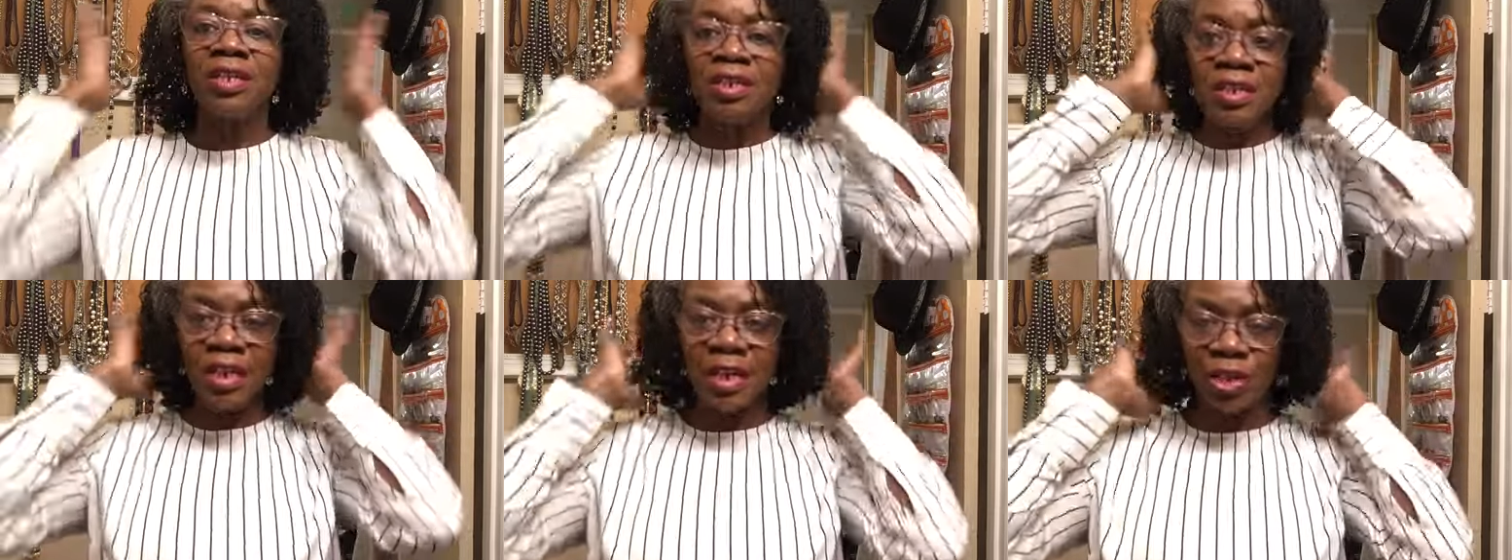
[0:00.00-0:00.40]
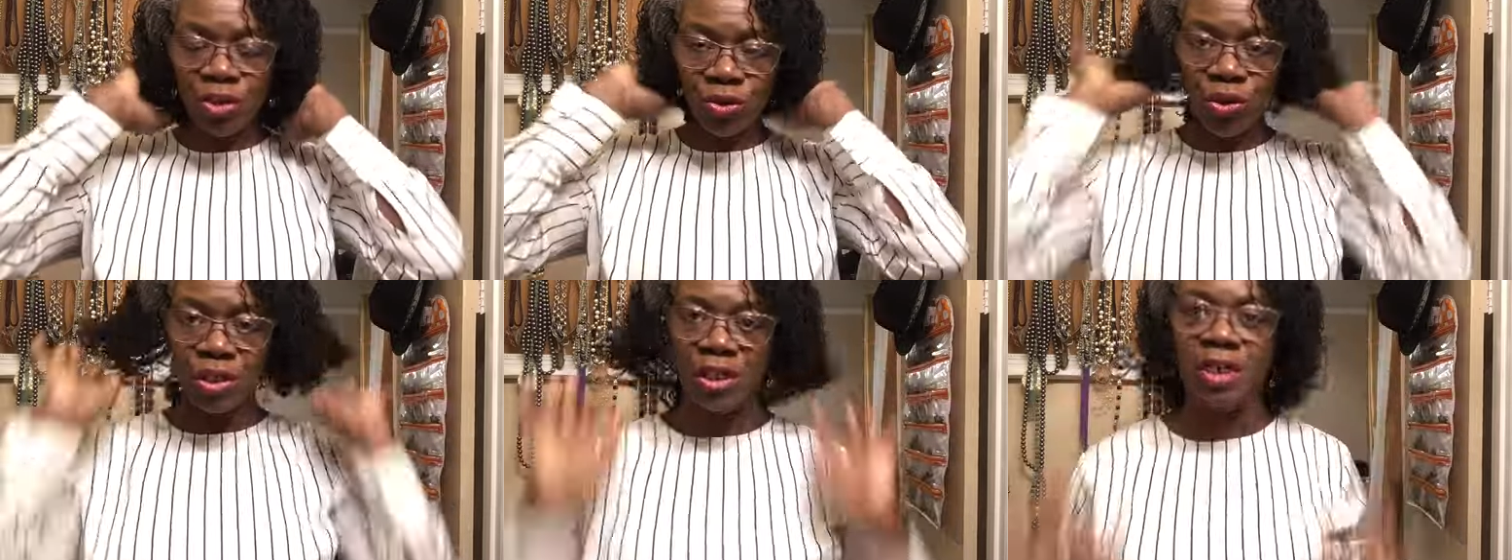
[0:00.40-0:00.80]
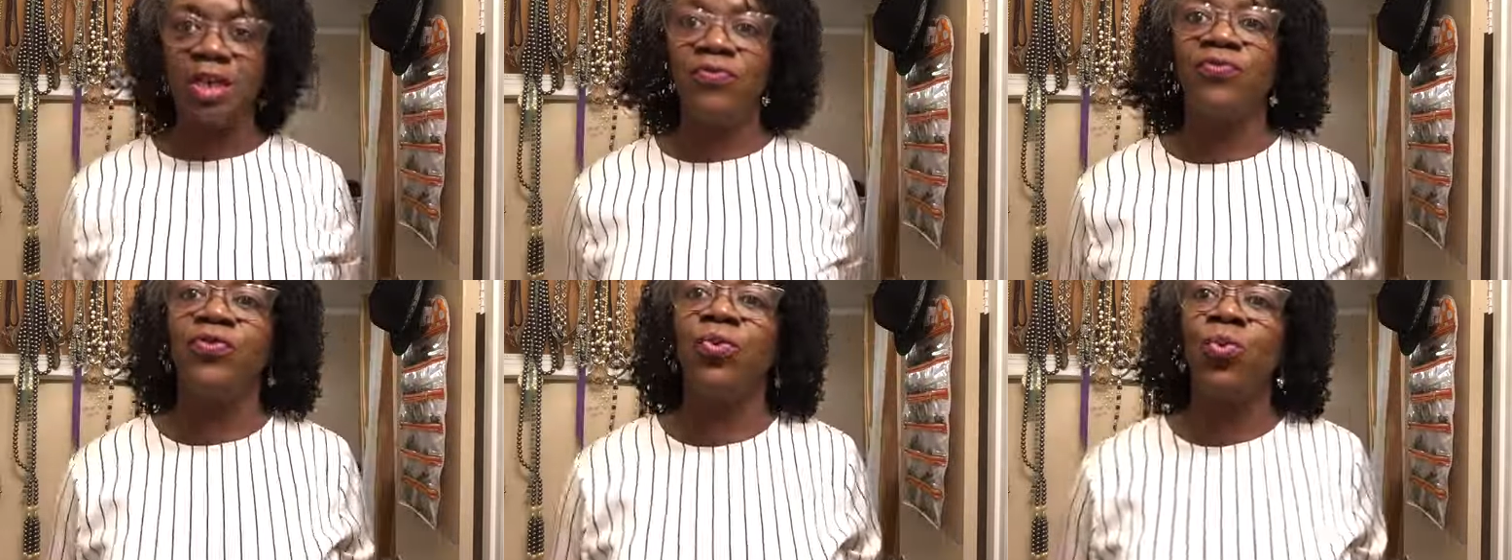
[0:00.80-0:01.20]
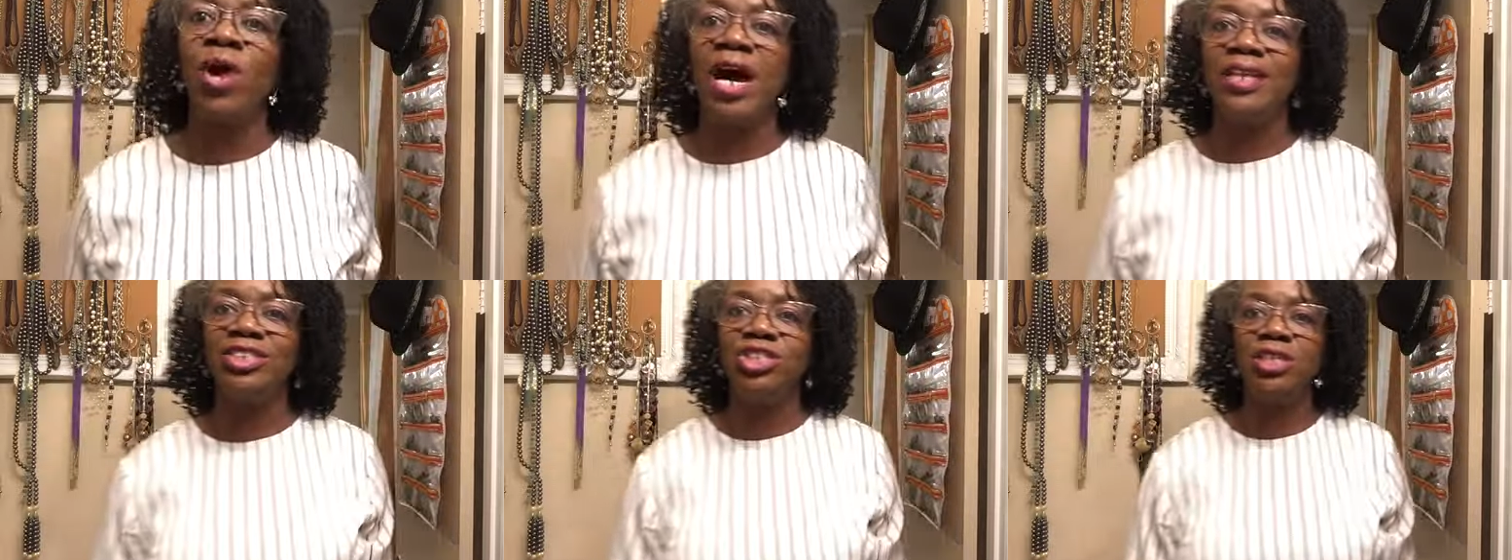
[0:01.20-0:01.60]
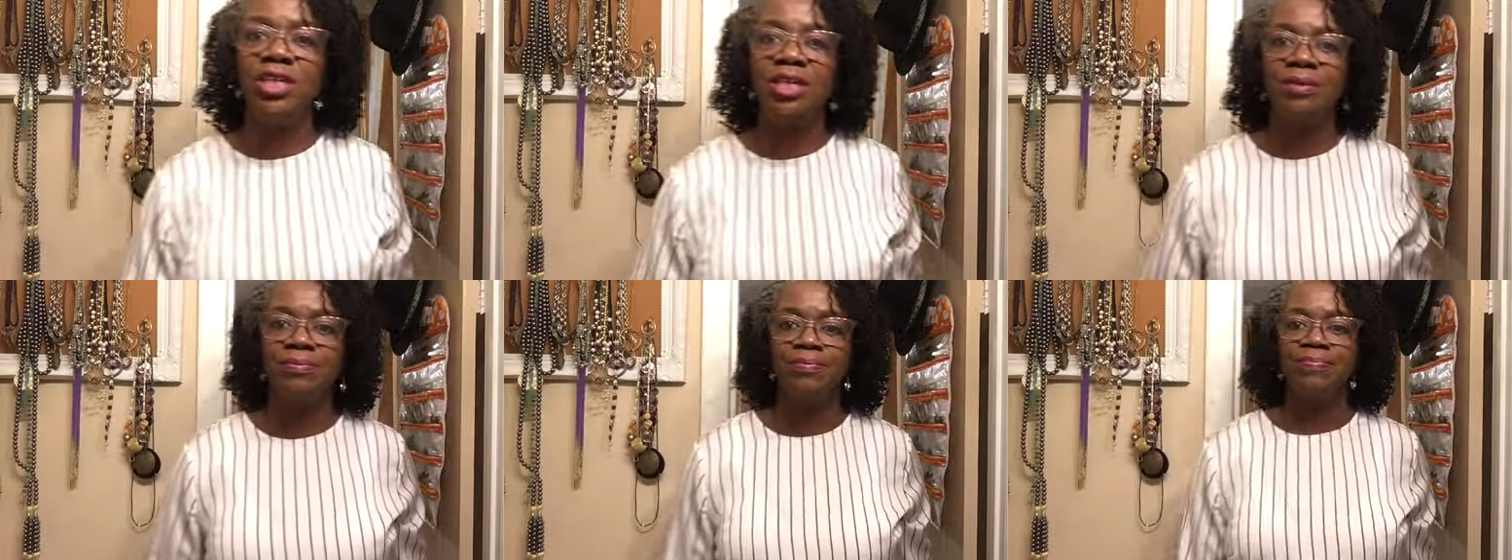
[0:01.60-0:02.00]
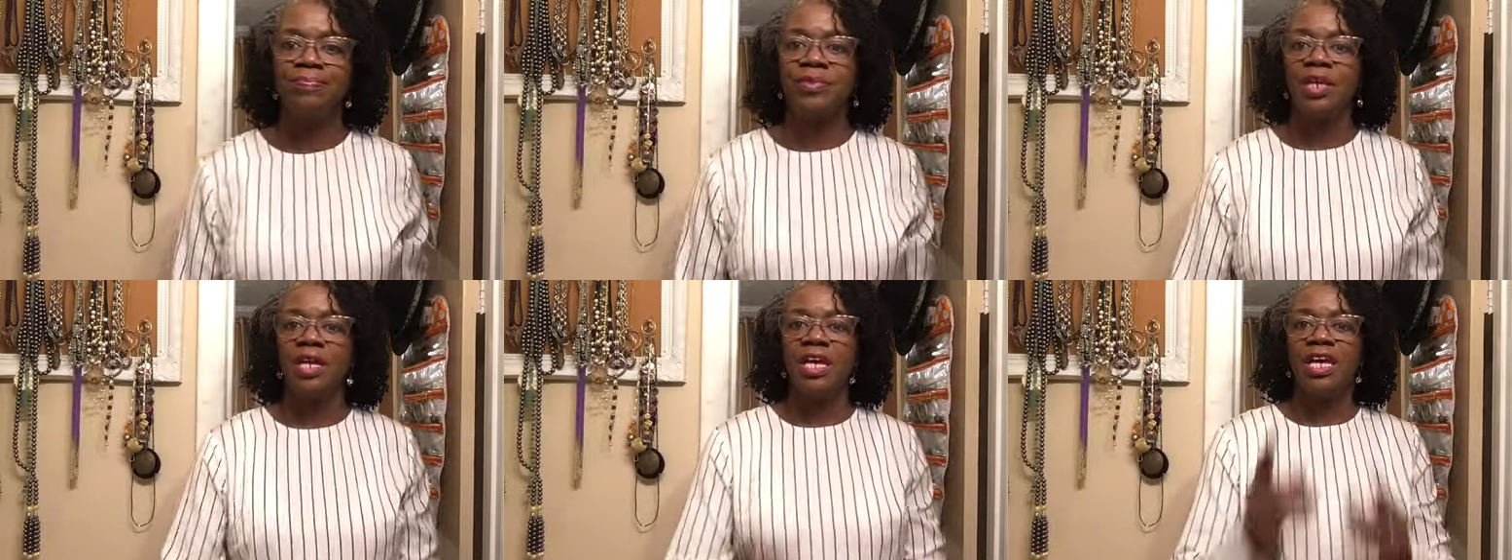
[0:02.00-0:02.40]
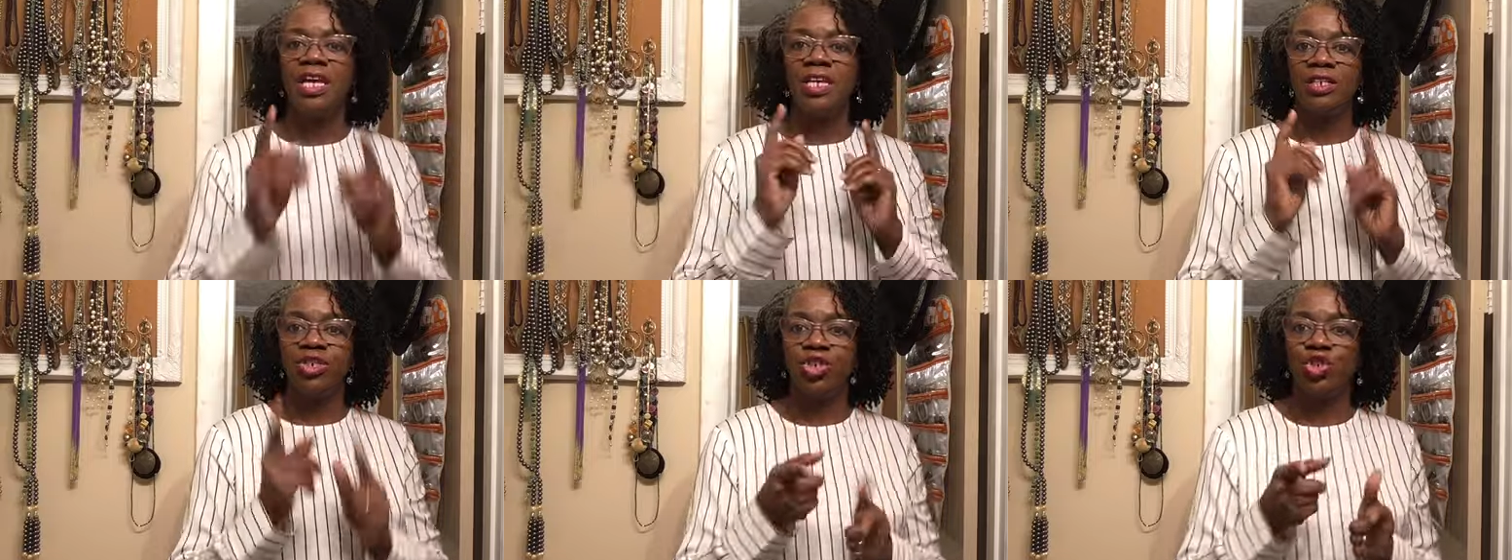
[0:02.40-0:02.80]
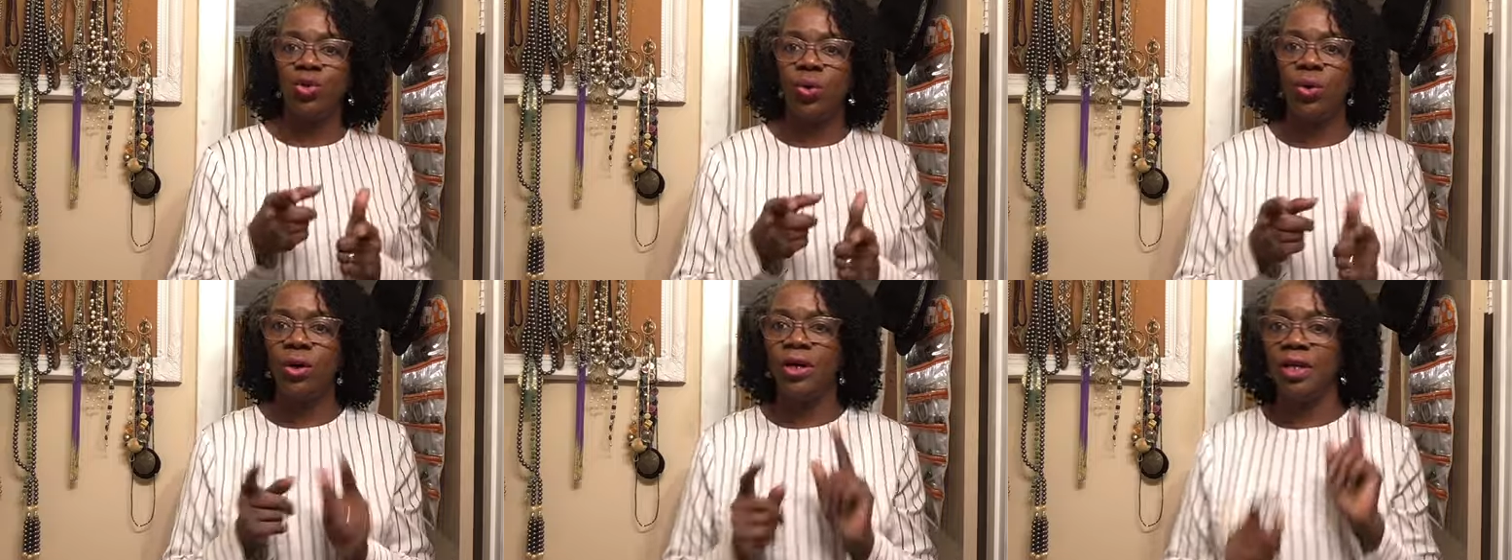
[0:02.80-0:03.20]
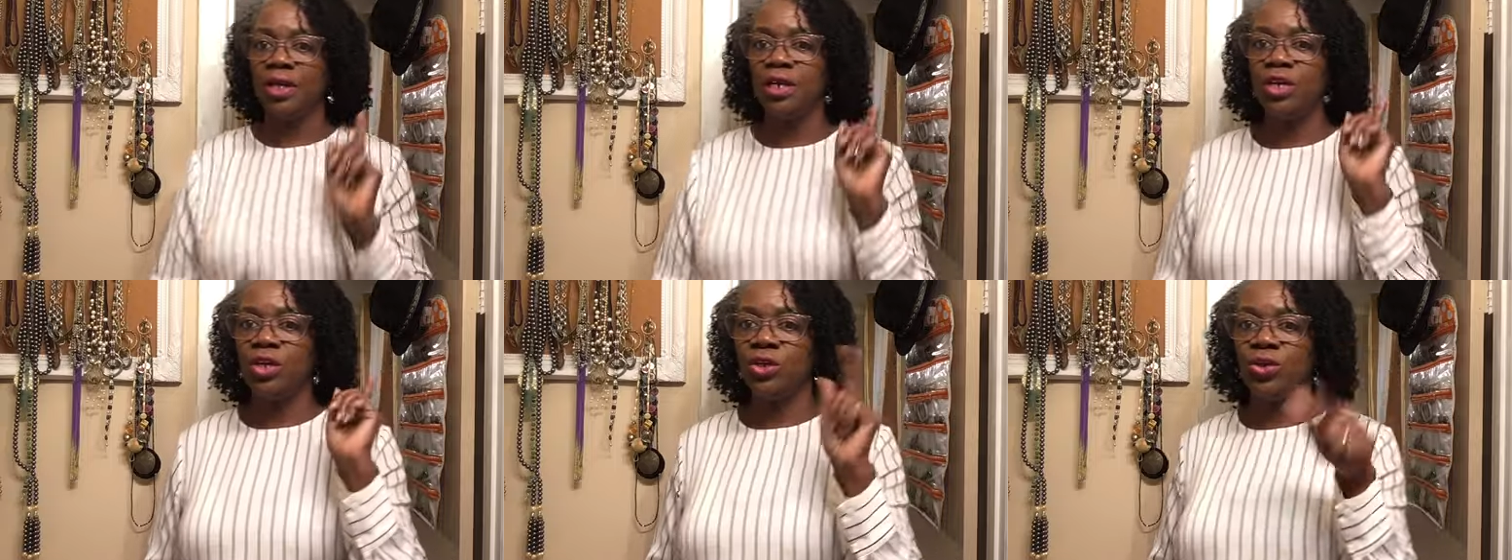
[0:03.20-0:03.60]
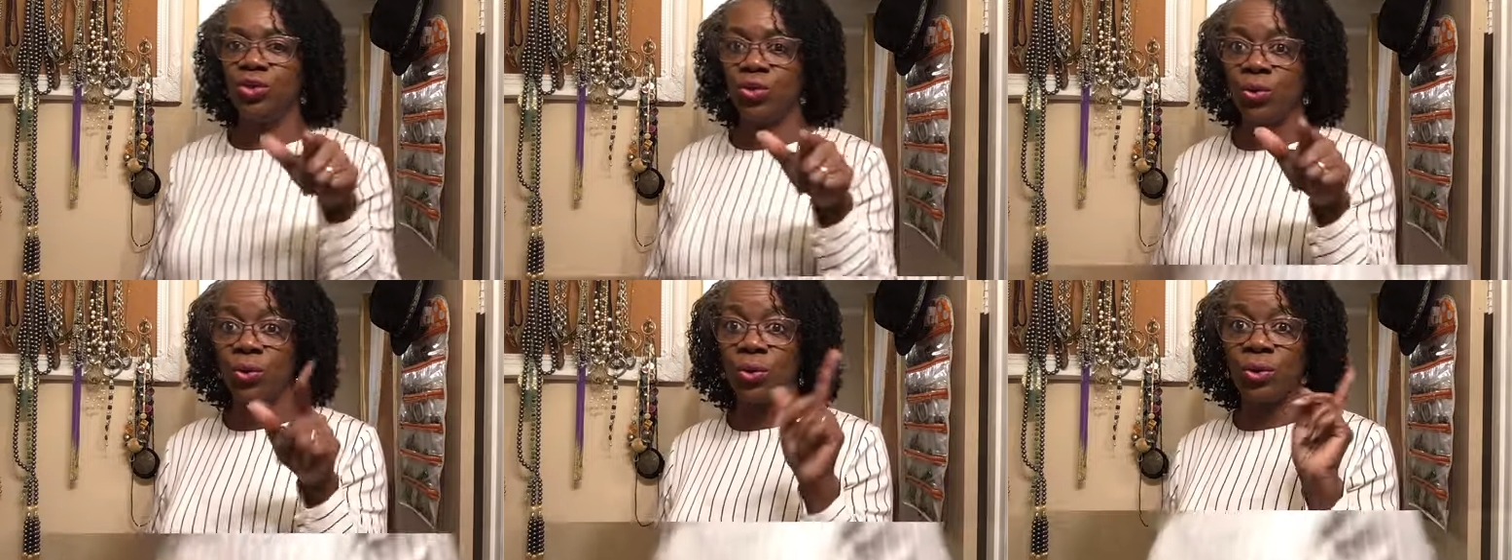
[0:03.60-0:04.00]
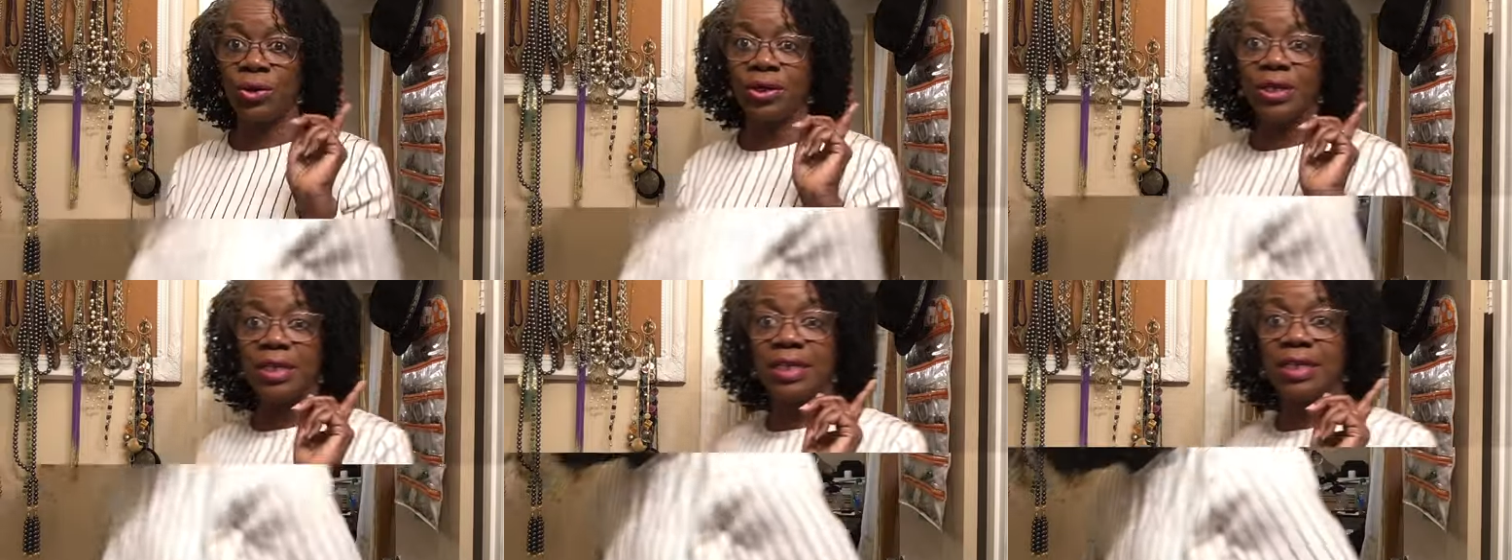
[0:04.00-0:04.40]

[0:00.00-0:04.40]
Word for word: Thank you again for watching. Enjoy your